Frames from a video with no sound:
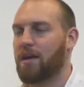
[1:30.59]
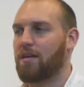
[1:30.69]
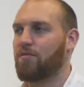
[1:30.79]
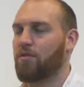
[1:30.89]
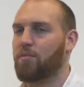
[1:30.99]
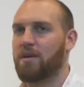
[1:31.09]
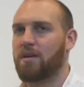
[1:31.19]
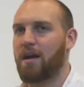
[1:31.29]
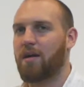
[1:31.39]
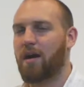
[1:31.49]
And for
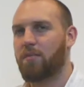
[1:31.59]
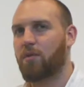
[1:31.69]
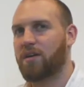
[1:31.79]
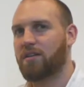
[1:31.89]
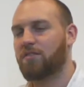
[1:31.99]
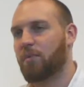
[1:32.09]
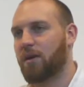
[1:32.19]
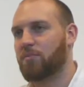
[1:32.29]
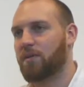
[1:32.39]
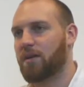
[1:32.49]
me, I'm quite
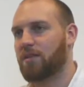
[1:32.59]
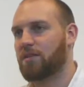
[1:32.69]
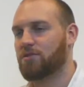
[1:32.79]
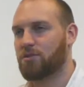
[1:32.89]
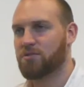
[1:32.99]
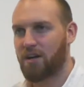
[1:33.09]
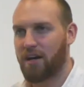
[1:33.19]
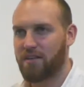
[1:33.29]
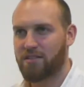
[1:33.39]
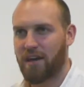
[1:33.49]
inspired by these old
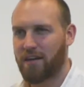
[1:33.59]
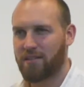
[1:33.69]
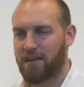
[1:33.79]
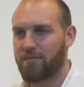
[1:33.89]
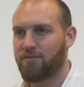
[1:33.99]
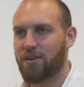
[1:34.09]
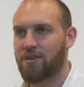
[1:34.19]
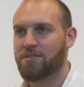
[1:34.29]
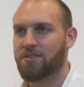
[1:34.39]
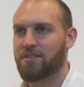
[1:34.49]
guys. Eddy, I
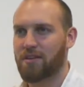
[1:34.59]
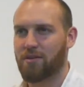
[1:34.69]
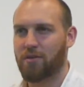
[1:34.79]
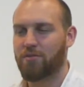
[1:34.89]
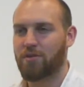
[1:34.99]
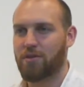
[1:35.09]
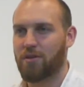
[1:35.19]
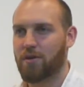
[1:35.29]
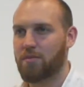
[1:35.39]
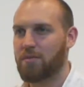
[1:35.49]
don't know if you
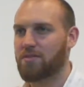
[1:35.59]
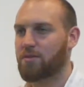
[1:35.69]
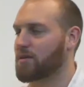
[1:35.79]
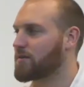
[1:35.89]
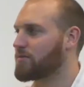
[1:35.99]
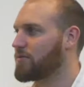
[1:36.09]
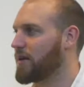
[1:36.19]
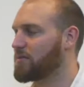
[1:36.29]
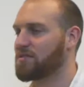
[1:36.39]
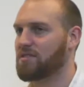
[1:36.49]
know him, he's quite a
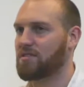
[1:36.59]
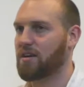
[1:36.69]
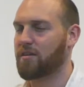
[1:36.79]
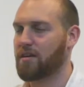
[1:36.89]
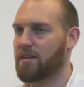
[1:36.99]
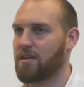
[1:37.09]
famous designer.